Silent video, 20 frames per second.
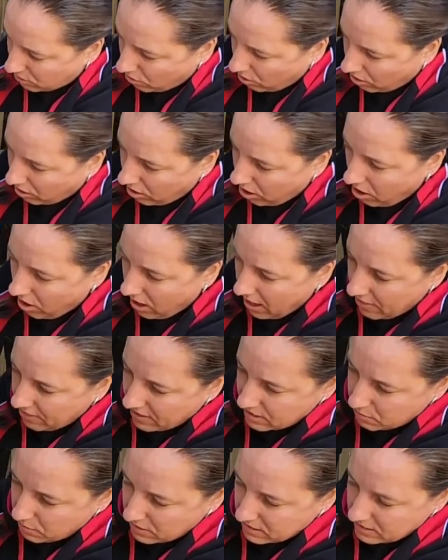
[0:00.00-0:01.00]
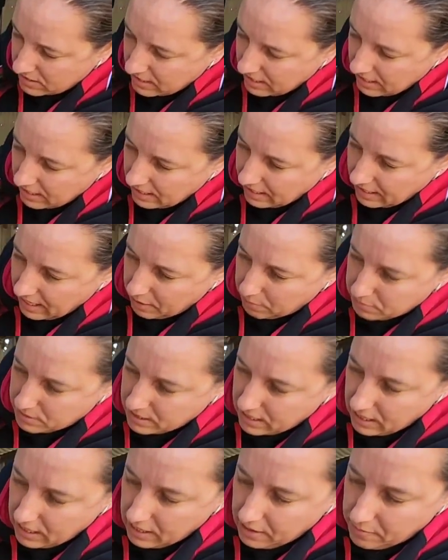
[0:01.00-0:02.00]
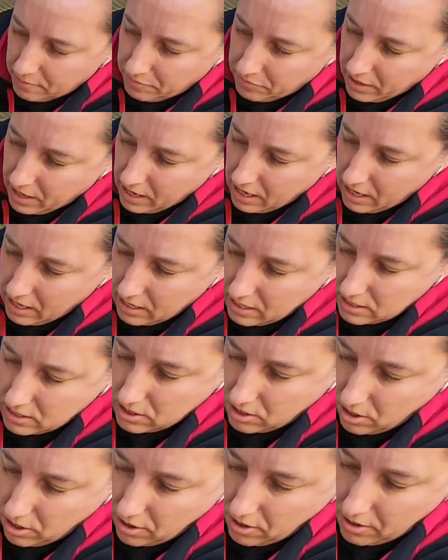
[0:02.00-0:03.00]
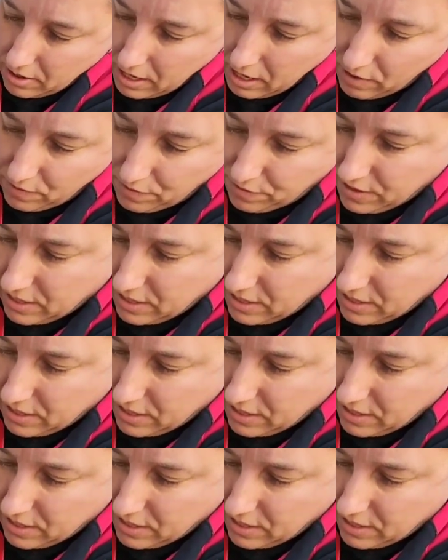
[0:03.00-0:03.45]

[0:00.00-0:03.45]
got a lot, and this one's nearly empty. So if